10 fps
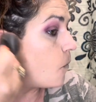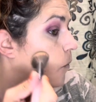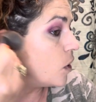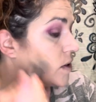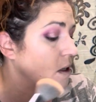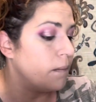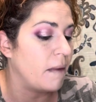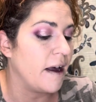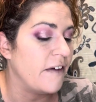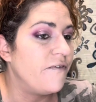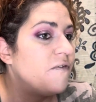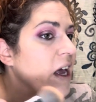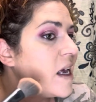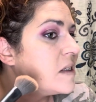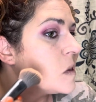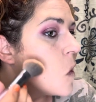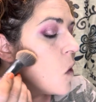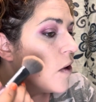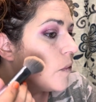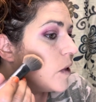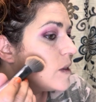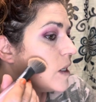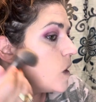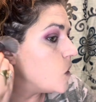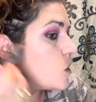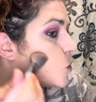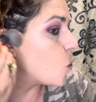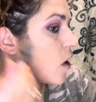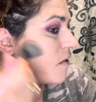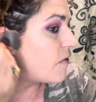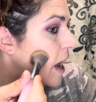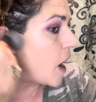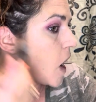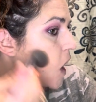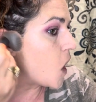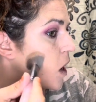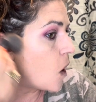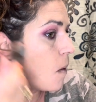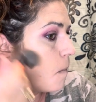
bronze up my face. This is sort of a